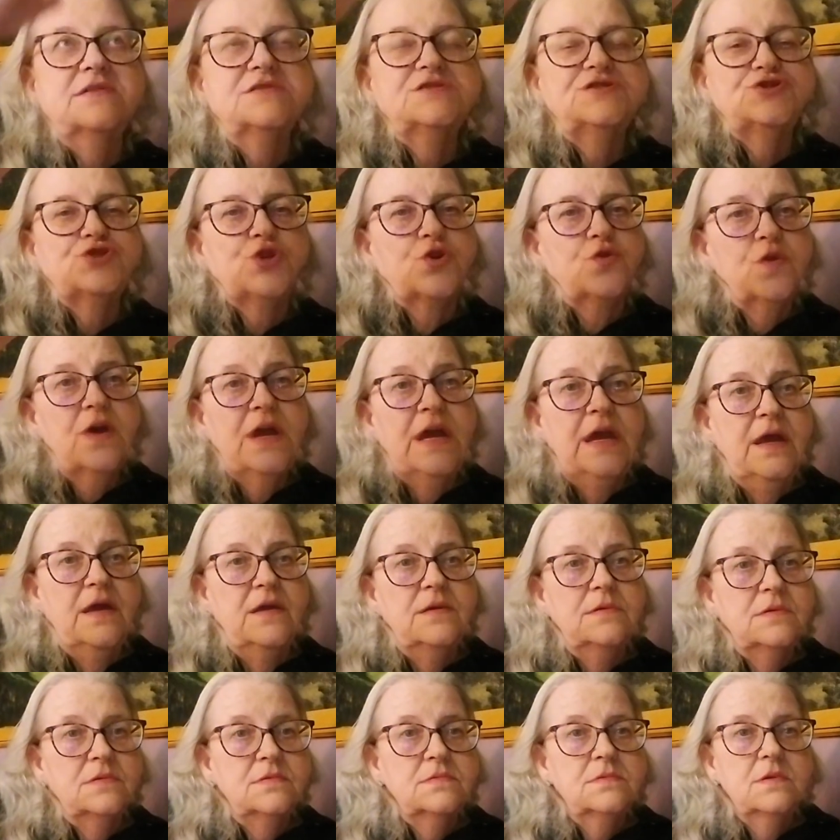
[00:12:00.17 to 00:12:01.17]
a
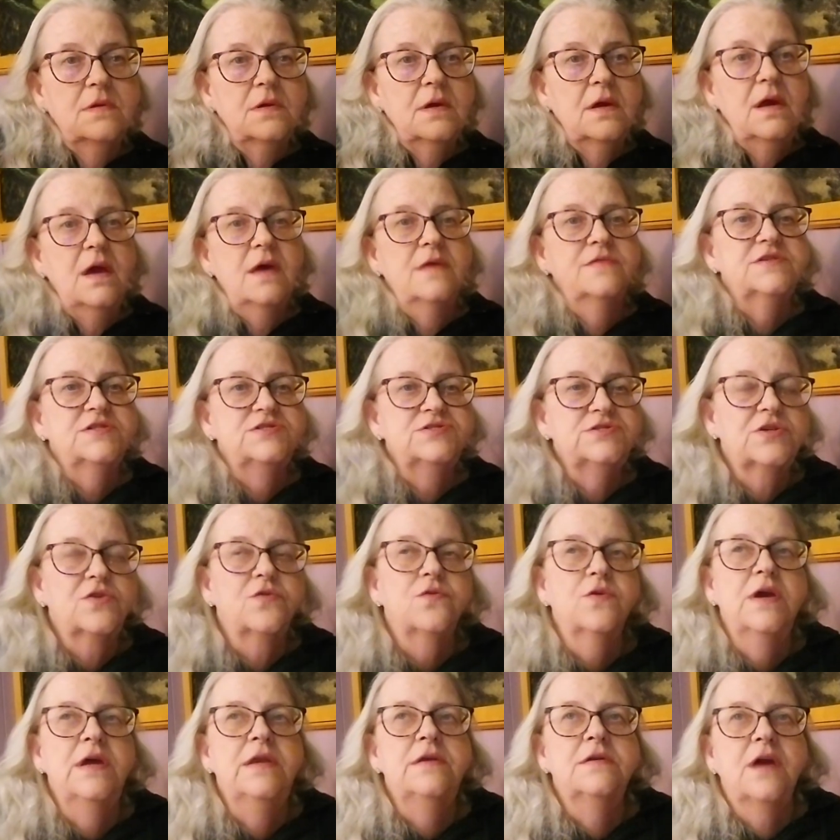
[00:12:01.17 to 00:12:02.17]
screen, and the
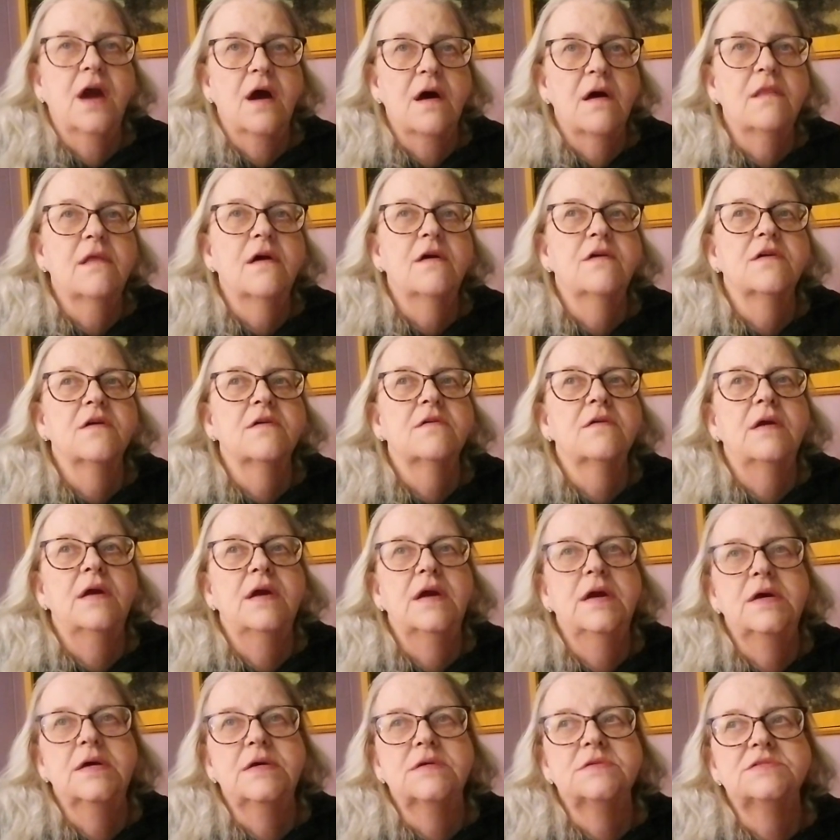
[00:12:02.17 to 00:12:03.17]
screen color
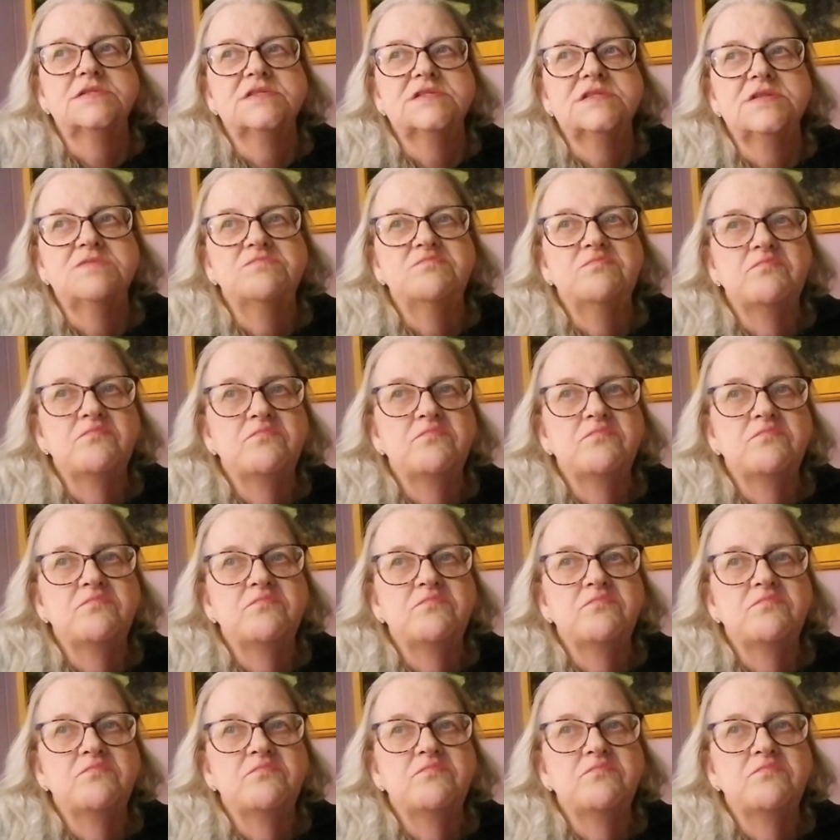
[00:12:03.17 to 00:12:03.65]
is